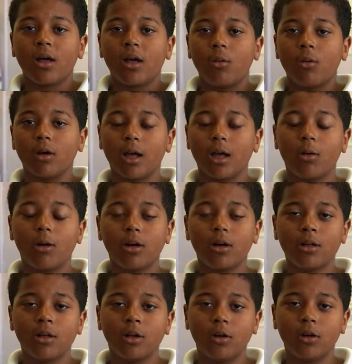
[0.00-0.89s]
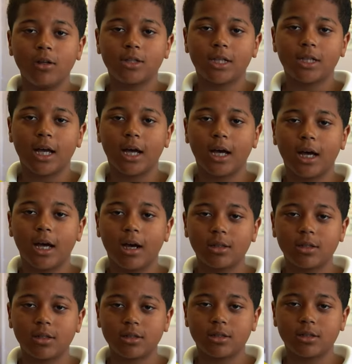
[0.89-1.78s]
What I want to know is,
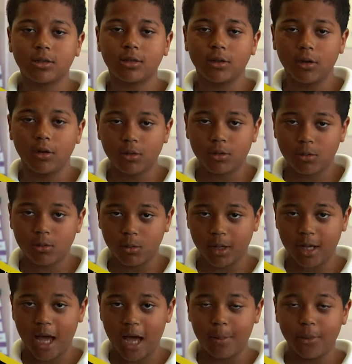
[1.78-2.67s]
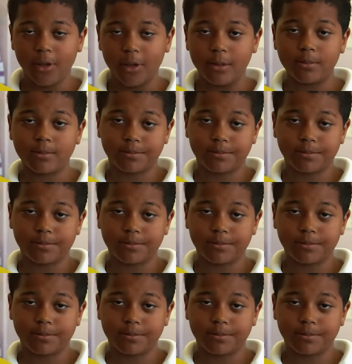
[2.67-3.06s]
how does an earthquake happen?